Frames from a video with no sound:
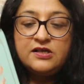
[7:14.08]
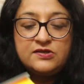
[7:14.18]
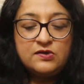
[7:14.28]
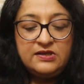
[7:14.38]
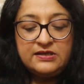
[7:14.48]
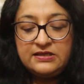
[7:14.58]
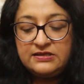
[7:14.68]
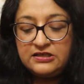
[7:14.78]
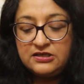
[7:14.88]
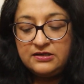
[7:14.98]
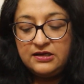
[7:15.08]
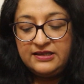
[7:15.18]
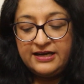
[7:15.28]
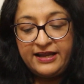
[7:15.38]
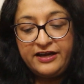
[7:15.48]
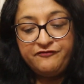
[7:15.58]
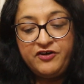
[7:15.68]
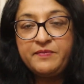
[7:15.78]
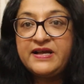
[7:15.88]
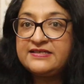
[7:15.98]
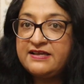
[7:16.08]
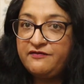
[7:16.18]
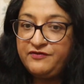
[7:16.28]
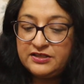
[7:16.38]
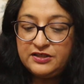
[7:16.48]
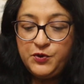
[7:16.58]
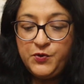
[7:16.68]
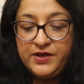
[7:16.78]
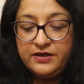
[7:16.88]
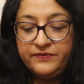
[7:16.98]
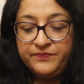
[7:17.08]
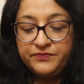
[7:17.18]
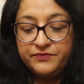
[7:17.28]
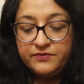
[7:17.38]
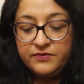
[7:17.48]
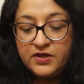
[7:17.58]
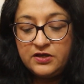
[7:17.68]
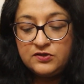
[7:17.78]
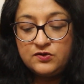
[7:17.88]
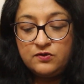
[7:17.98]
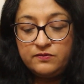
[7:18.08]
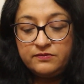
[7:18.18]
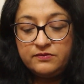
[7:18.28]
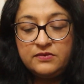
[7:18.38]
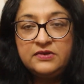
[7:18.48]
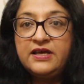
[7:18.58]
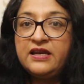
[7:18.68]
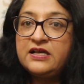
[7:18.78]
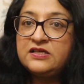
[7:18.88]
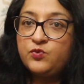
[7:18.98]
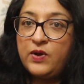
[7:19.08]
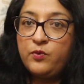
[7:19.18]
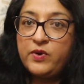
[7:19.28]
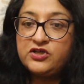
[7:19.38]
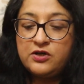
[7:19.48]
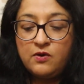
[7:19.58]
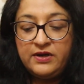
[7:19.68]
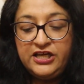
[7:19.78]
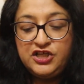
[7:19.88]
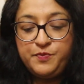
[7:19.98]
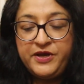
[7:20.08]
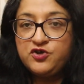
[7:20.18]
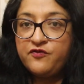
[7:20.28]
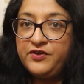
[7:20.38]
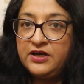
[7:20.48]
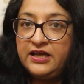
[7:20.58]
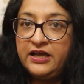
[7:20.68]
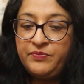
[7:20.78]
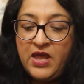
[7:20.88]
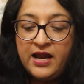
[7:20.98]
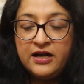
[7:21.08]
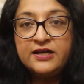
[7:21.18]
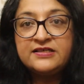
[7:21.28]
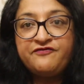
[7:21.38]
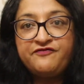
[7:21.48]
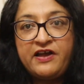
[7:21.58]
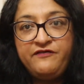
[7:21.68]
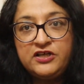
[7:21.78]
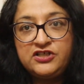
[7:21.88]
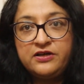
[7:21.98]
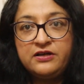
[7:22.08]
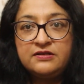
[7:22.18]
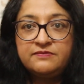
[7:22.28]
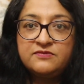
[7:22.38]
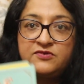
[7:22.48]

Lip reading: So this is a journal that I gifted myself this new year. So there is one question on each page of the day and it is a 5-year journal.